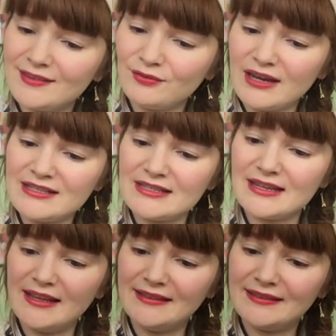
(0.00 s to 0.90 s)
is rated
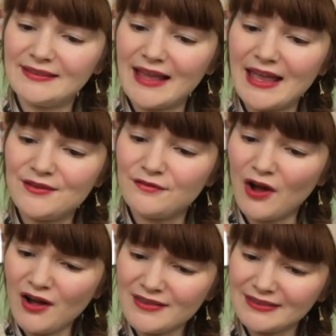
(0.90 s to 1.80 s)
as
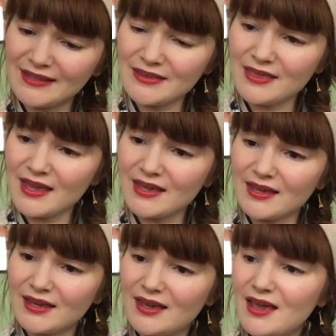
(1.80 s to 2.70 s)
advanced, I
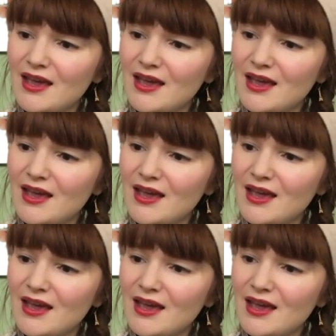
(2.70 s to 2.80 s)
think,